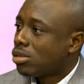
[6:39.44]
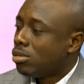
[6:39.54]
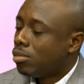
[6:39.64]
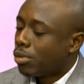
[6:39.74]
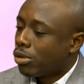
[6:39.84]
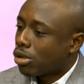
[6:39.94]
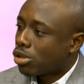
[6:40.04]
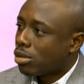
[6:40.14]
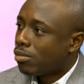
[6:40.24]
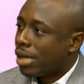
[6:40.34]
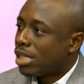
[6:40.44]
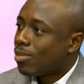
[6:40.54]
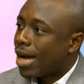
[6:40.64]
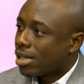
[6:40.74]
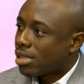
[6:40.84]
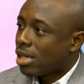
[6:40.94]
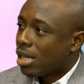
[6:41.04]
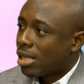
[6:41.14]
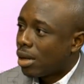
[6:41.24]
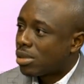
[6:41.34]
production benchmarks
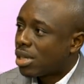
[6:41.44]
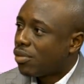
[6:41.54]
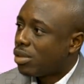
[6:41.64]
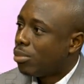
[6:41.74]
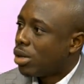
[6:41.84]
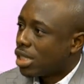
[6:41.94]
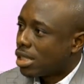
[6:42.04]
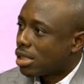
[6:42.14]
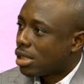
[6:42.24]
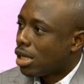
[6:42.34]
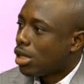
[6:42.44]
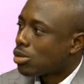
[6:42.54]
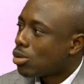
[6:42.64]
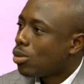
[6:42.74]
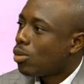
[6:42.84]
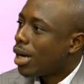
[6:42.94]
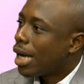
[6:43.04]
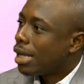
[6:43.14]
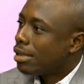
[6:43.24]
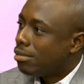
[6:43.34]
that we set for the budget. So
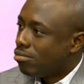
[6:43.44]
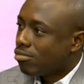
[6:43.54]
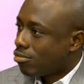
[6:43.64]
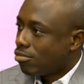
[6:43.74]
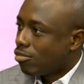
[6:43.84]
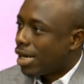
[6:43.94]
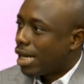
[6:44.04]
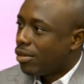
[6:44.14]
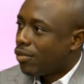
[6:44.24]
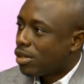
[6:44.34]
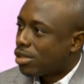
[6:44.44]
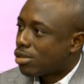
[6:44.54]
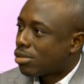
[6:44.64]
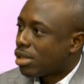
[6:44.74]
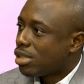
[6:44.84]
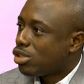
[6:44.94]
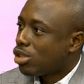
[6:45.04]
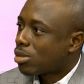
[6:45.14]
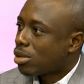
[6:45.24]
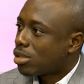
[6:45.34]
where are the funds to create these
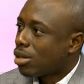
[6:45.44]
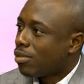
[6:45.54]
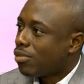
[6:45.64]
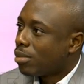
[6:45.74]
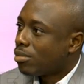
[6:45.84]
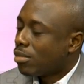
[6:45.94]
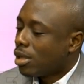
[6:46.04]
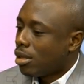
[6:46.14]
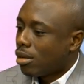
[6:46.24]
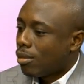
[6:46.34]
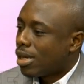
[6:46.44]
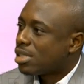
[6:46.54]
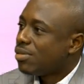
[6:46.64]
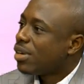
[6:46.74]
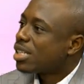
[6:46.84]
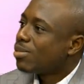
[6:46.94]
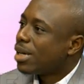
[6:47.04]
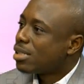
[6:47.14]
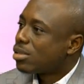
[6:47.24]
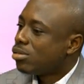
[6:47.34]
jobs going to come from? Yeah. Where's the
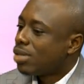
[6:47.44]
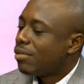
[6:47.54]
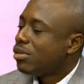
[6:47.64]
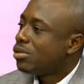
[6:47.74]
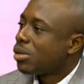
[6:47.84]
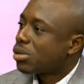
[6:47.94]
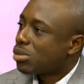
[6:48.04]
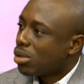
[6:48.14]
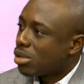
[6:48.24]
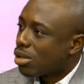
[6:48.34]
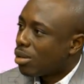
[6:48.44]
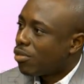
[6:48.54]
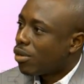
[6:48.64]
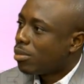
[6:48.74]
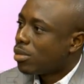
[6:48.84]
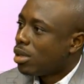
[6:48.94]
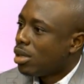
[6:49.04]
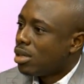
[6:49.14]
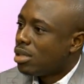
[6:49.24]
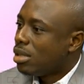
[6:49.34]
investment to drive new industry going to come from?
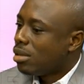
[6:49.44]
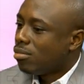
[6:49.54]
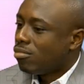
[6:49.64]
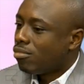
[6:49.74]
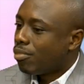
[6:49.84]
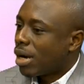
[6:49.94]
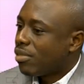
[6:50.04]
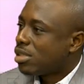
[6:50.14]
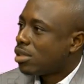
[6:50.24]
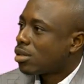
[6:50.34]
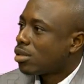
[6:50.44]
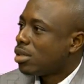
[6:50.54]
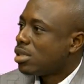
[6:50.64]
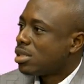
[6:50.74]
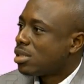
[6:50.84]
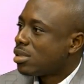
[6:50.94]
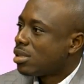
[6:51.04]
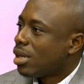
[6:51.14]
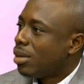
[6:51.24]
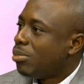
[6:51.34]
The private sector is
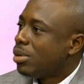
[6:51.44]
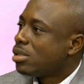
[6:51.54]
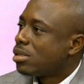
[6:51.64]
a bit